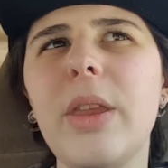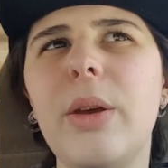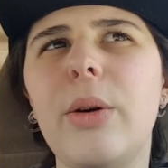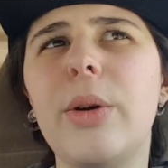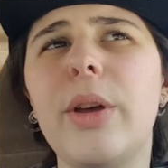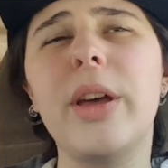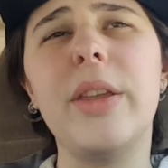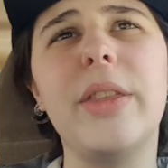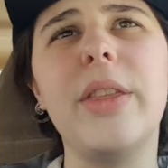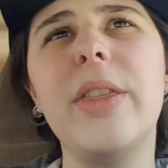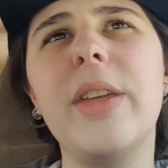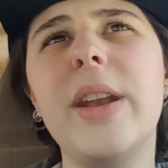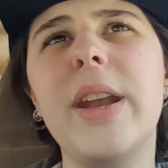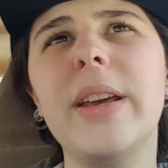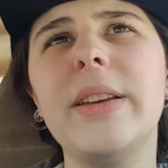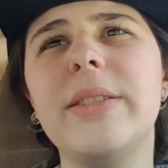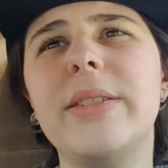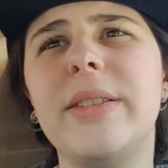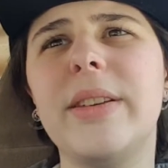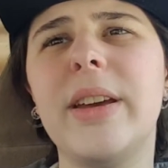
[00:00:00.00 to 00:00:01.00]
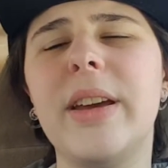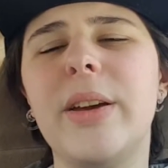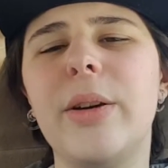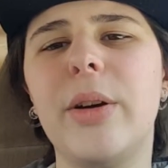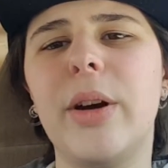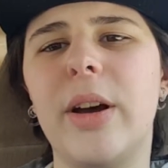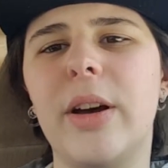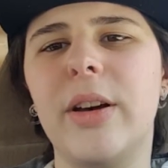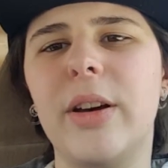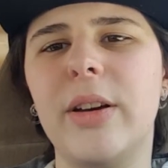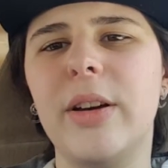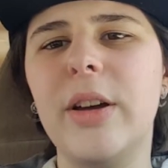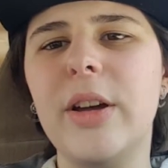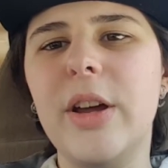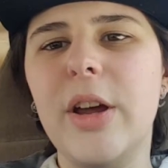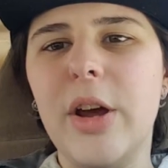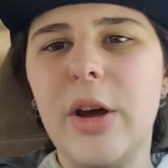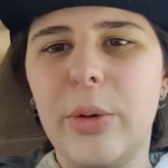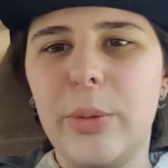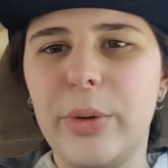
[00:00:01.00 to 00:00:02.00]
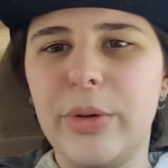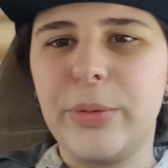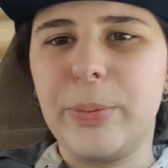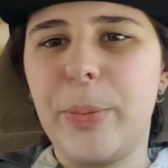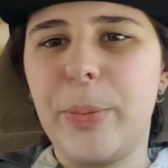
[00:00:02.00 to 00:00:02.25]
Oh yeah, then the next day was